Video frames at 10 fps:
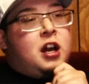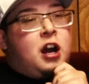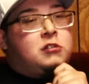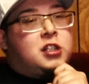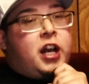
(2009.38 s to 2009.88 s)

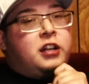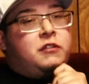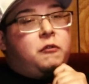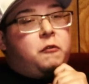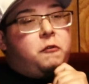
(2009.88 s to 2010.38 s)
like,
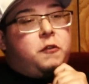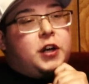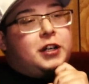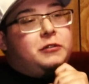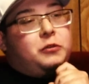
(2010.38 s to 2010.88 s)

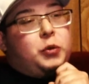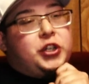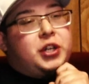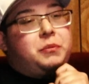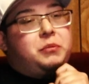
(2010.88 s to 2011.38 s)
fuck, we
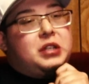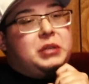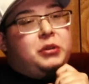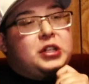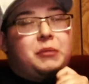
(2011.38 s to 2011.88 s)
should
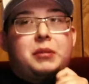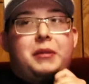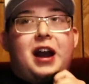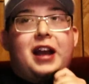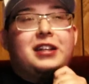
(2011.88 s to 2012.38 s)
put something
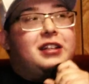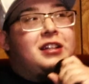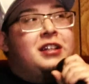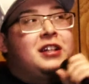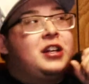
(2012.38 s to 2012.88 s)
behind it,